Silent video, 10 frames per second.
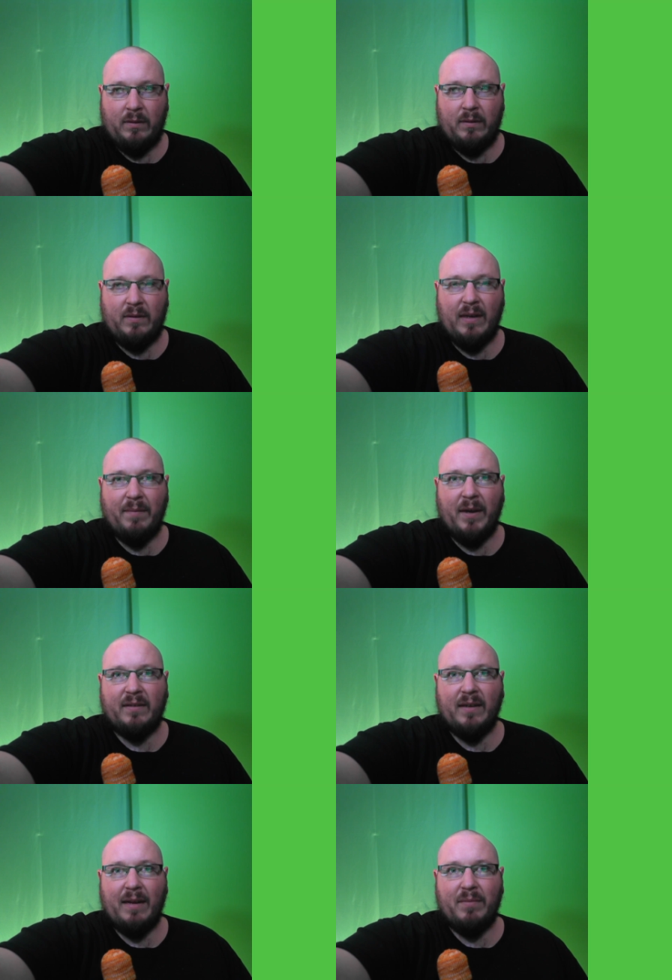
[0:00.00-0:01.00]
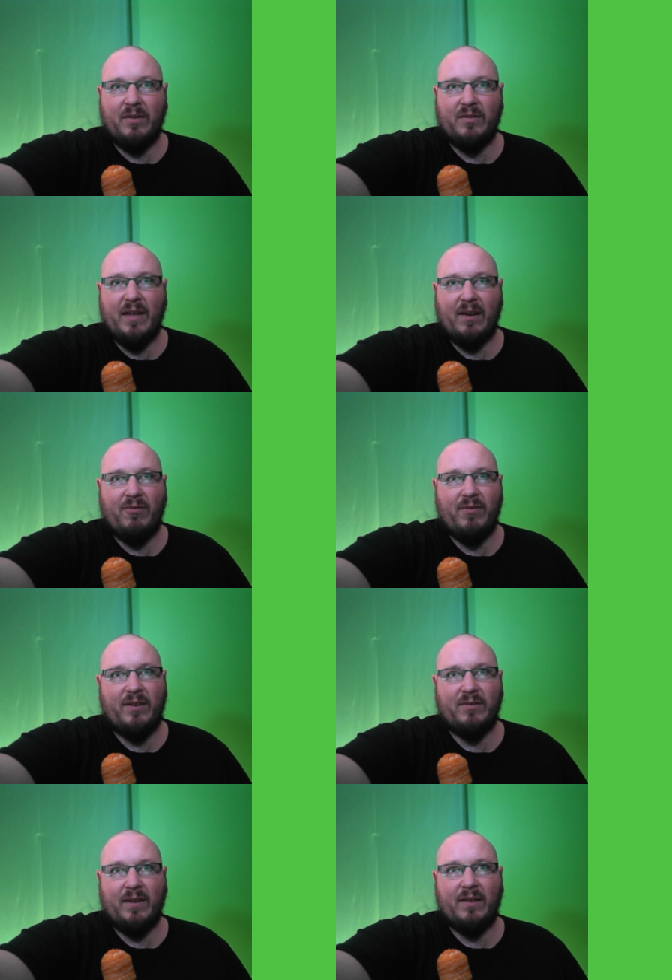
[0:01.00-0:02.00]
side by side, but there's that
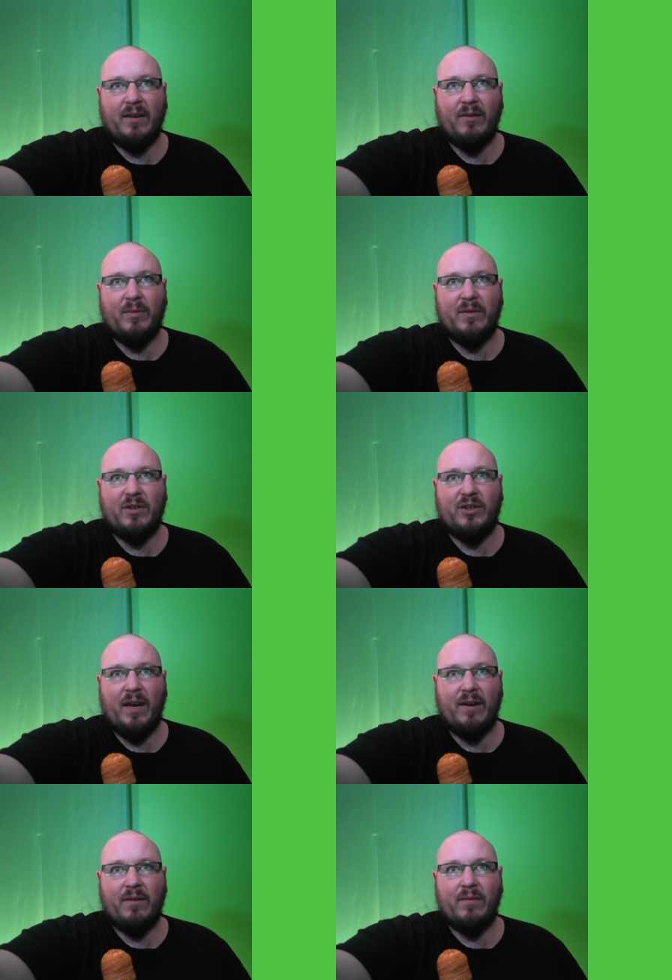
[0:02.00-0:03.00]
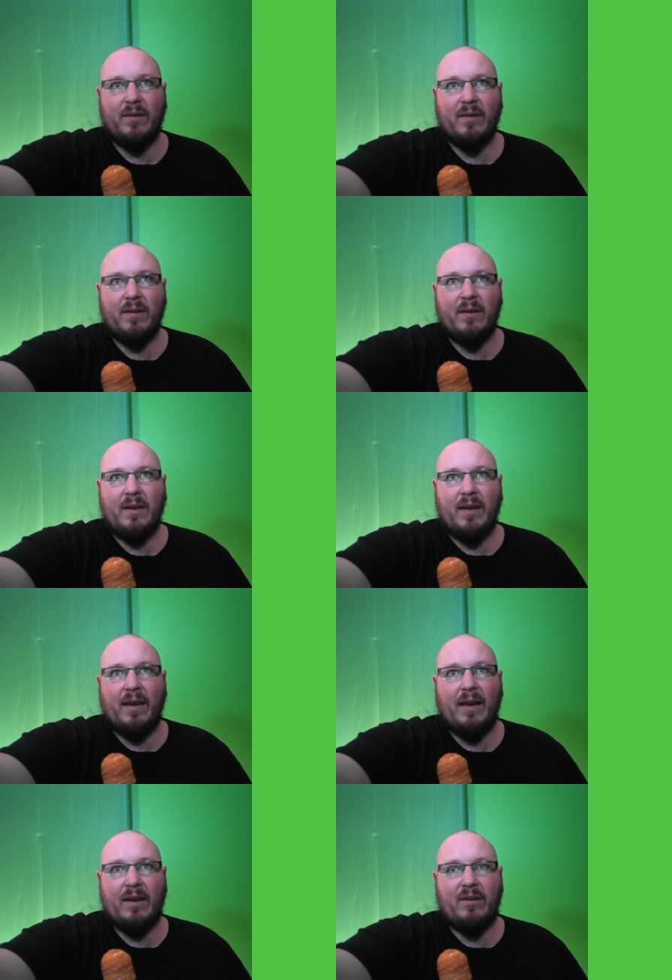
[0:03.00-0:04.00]
crease right there with the shadow,
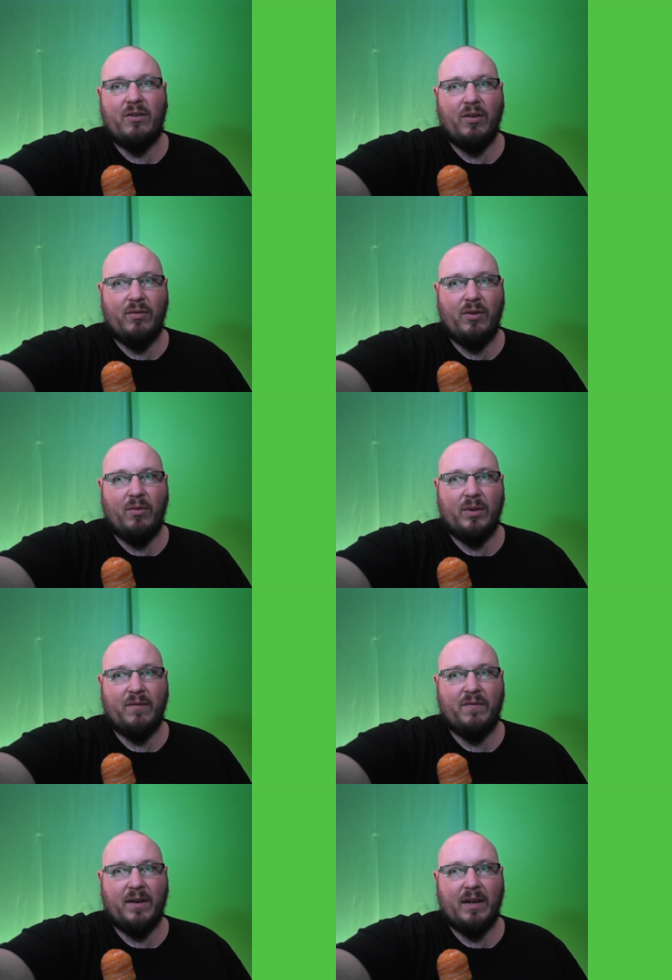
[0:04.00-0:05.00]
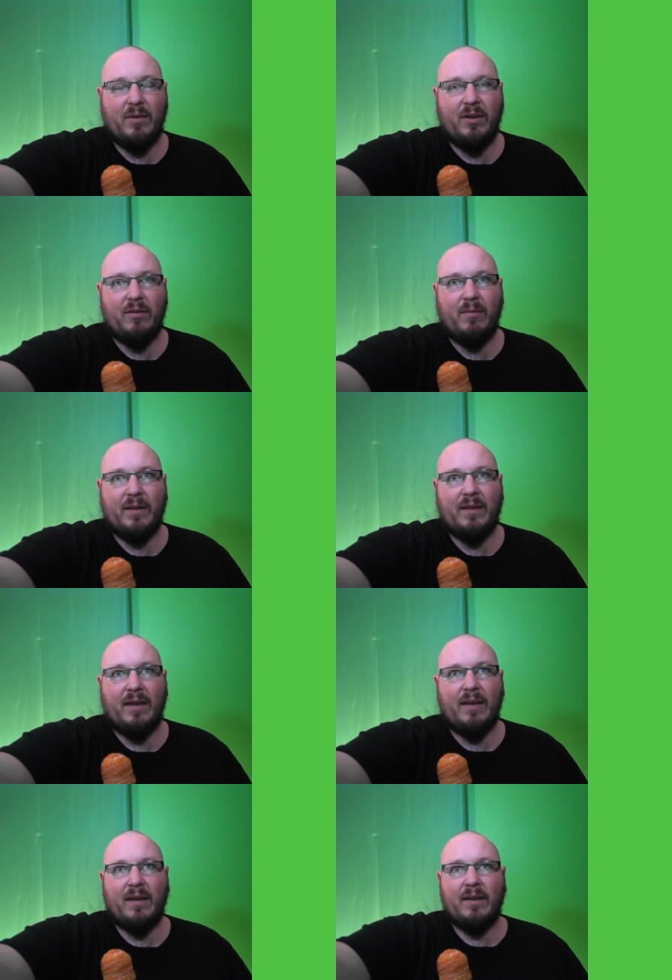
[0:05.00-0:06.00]
and I don't know what the fuck I'm going to do about
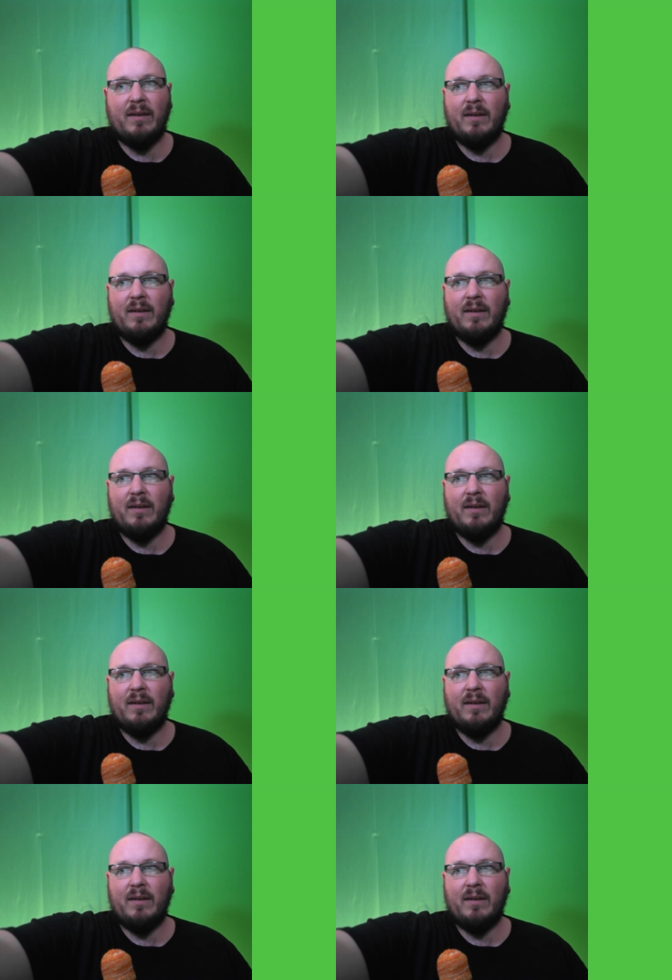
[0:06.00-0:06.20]
that yet.